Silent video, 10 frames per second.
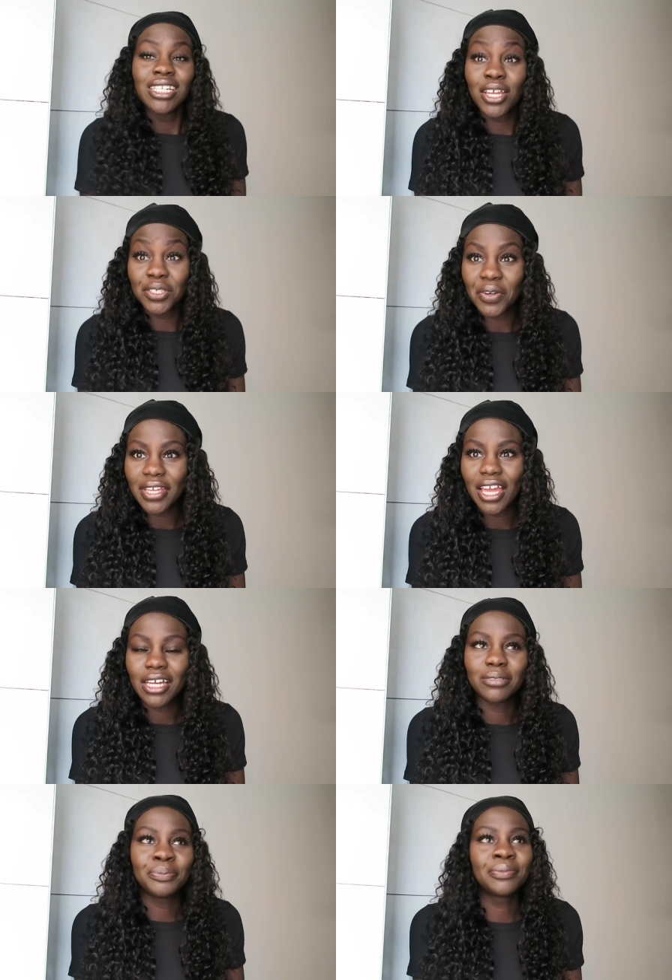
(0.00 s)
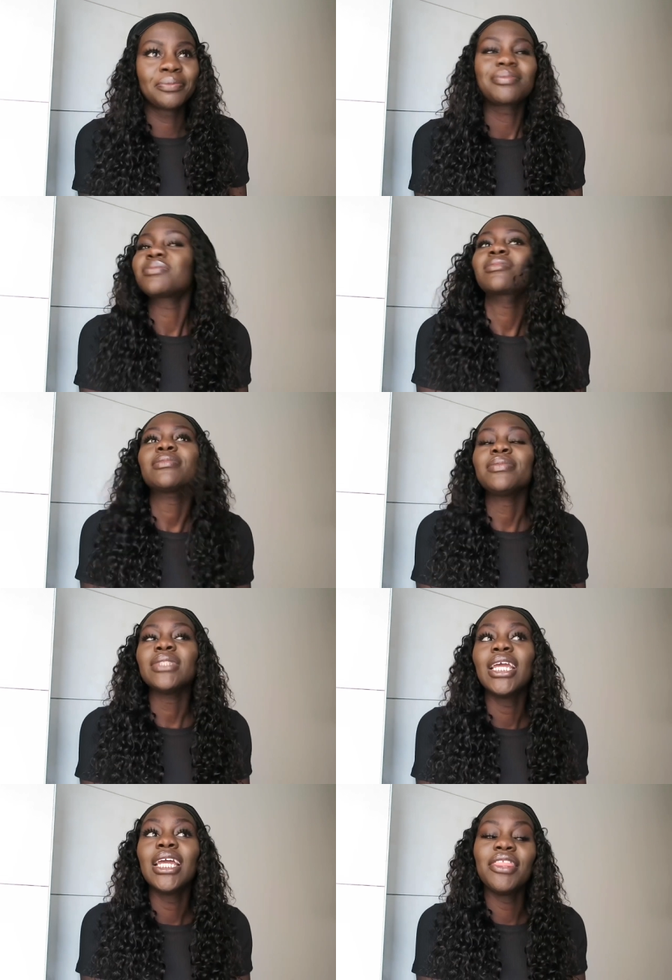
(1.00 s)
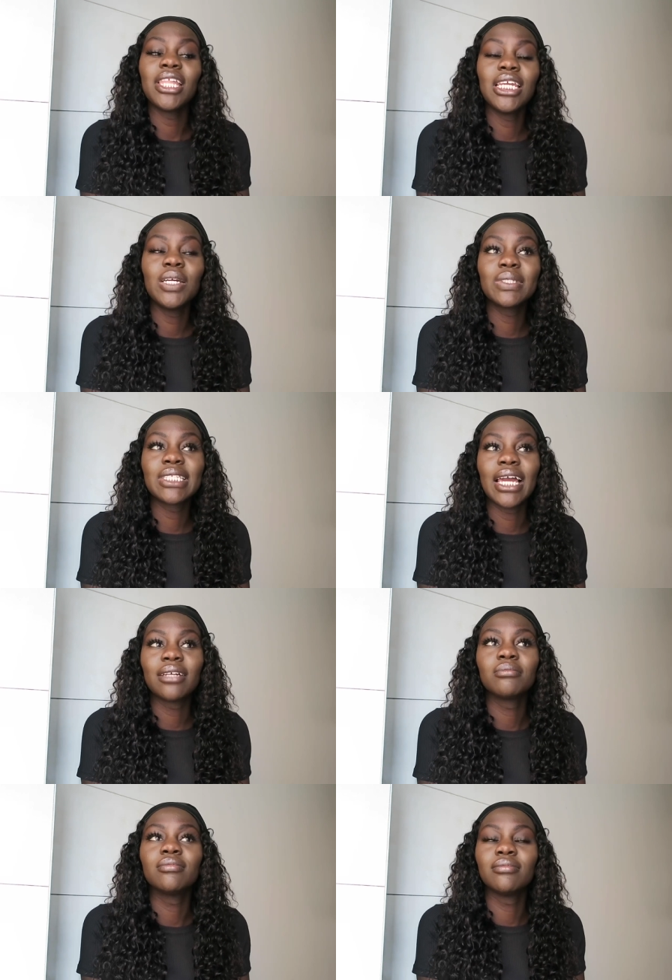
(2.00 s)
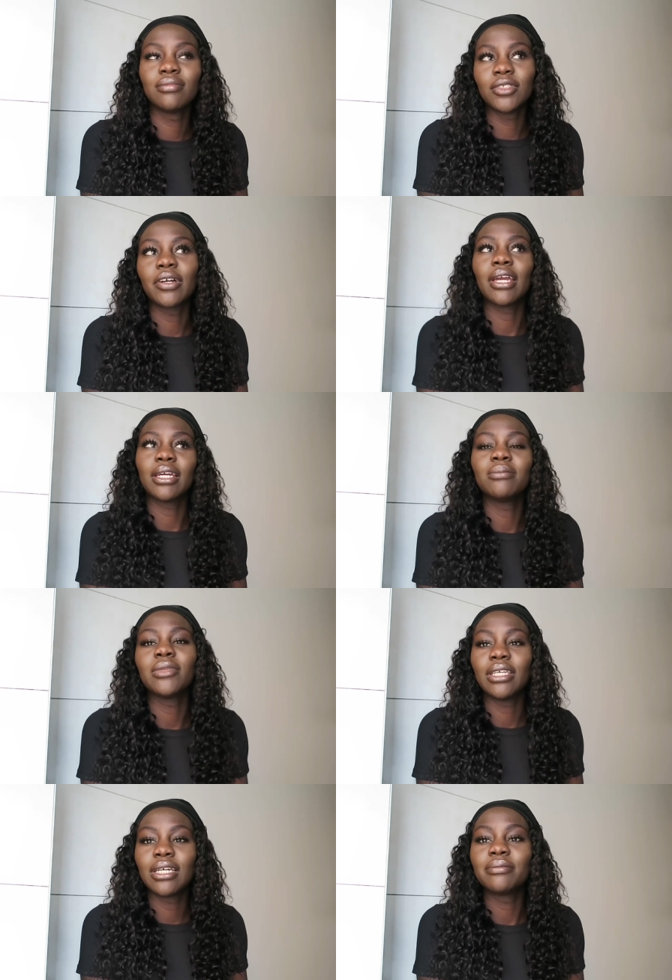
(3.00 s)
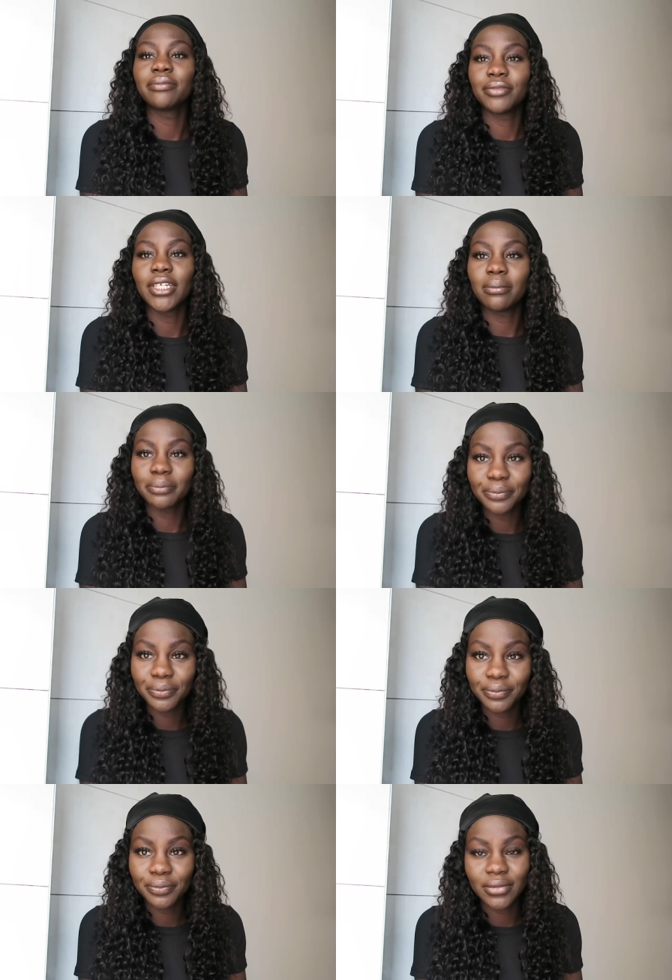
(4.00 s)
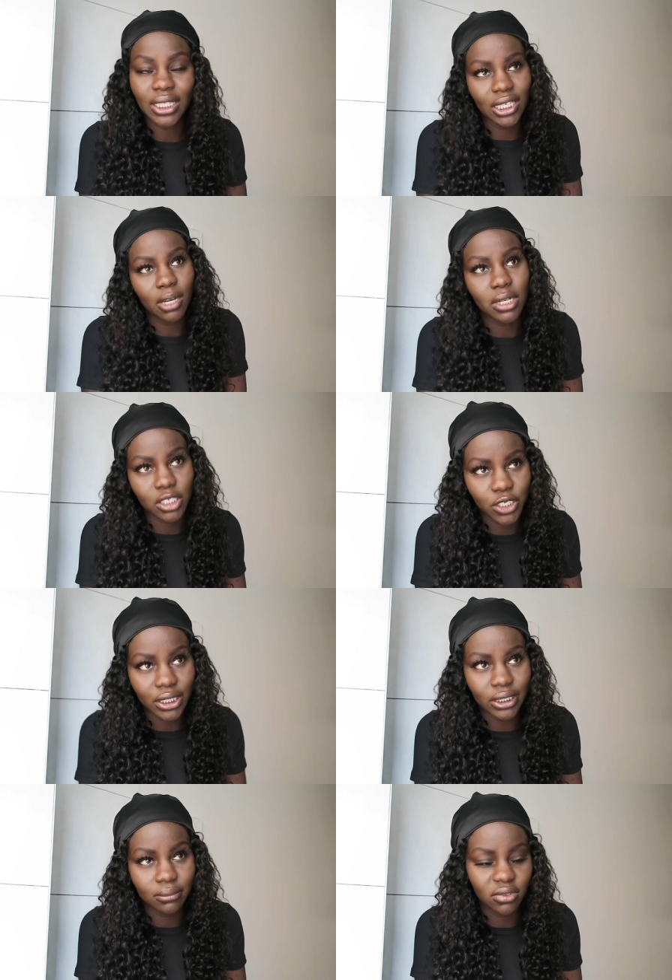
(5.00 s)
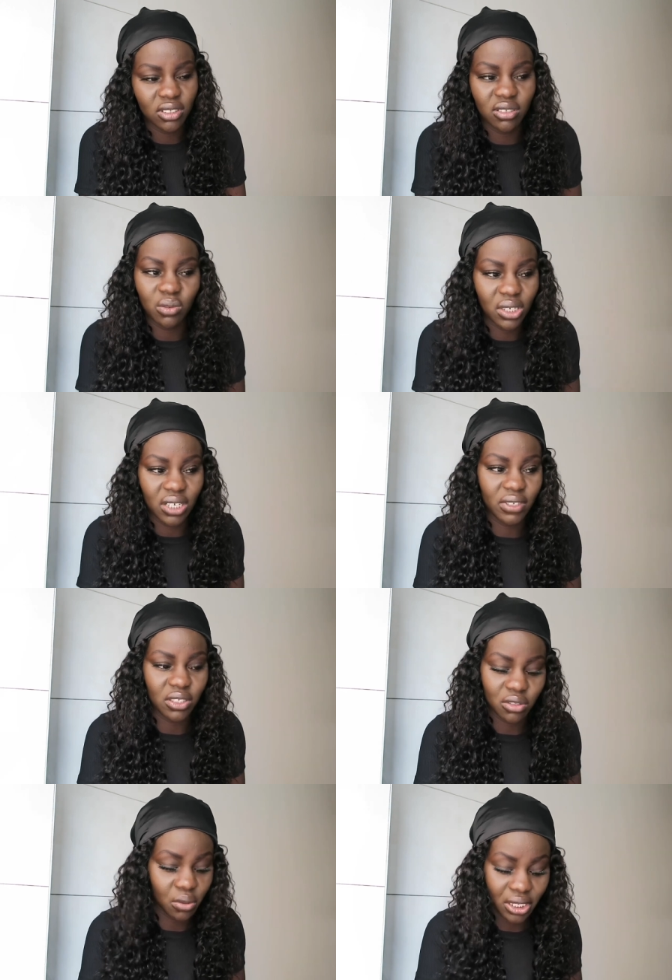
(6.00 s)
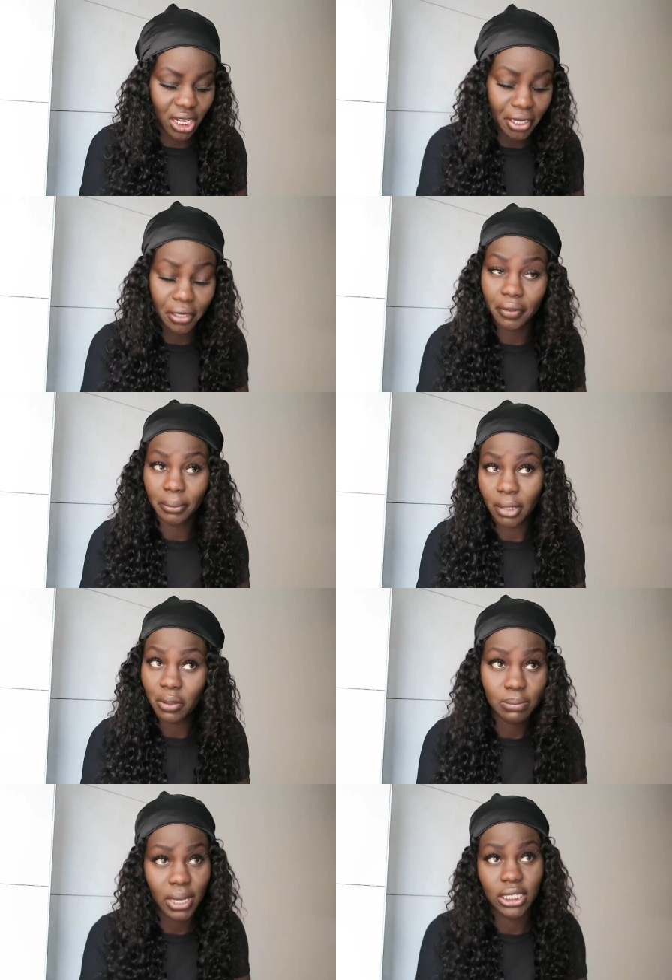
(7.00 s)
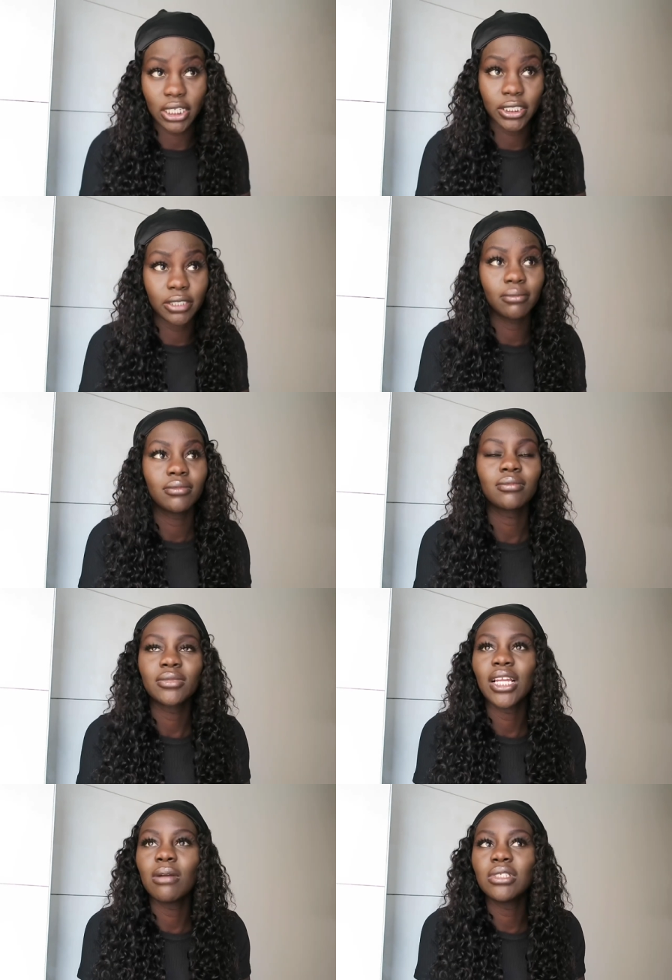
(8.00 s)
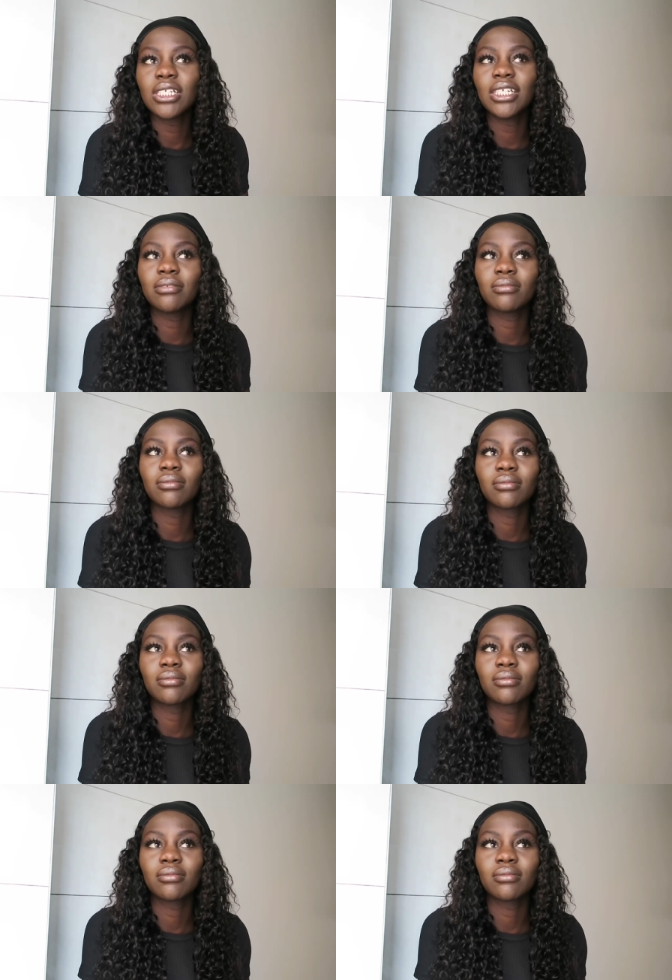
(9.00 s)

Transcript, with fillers: so yeah and then he was like mm, okay yeah yeah and then everybody's chilling he's doing whatever he's doing I don't know I wasn't paying attention I'm chilling